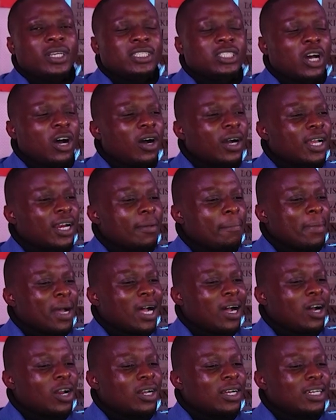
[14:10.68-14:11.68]
talking
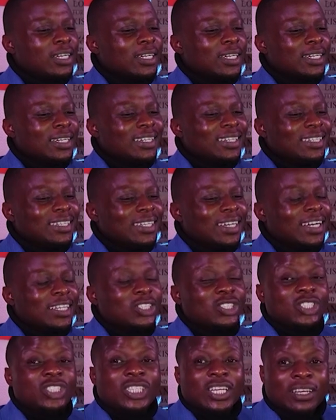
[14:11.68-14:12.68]
about a, a, a
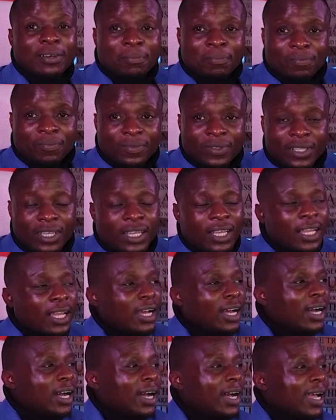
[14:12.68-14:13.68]
gym.
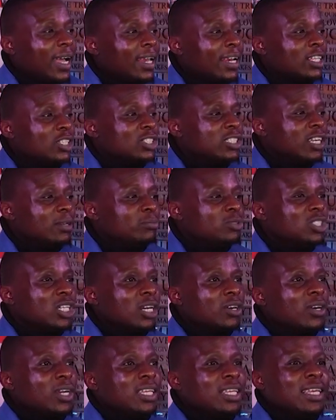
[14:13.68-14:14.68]
Uh, and a gym
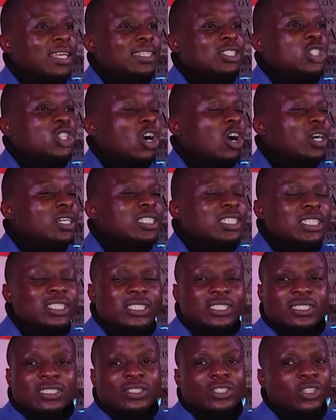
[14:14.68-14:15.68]
generally
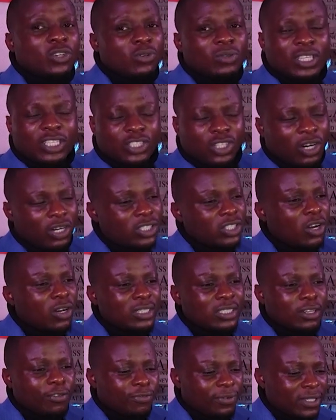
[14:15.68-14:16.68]
charges, you know, they charge all
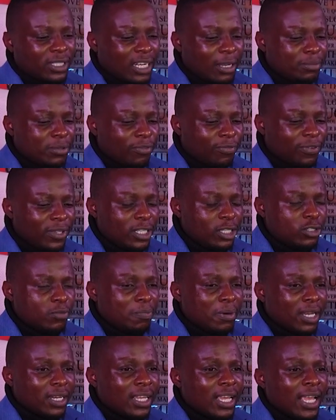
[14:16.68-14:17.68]
different types of fees,
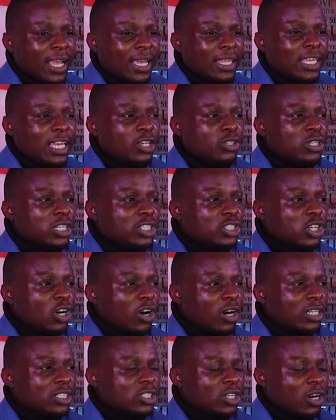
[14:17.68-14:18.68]
but they usually
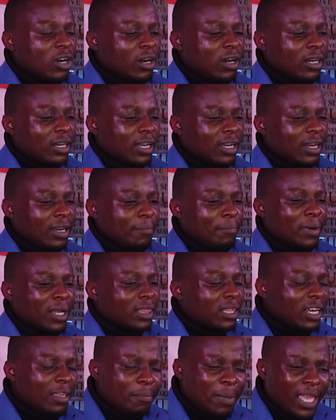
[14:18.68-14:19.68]
charge on a
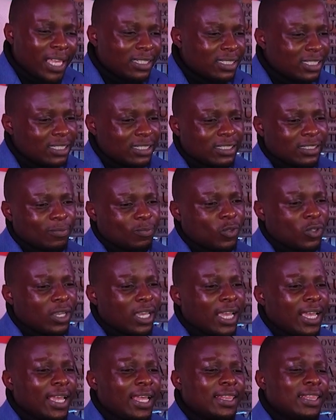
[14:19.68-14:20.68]
monthly basis,
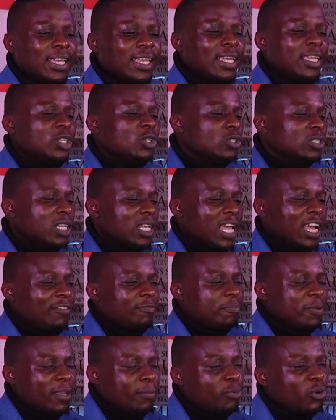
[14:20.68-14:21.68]
okay? And they usually
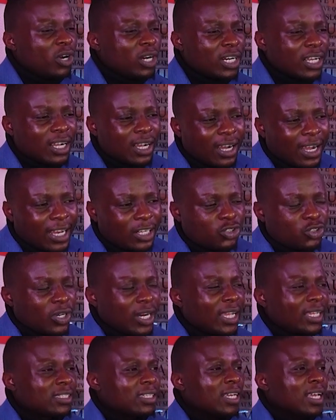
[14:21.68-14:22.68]
have people under
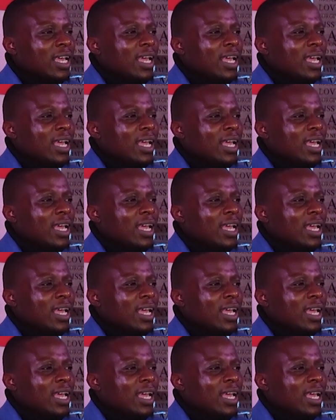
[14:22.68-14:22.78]
contract.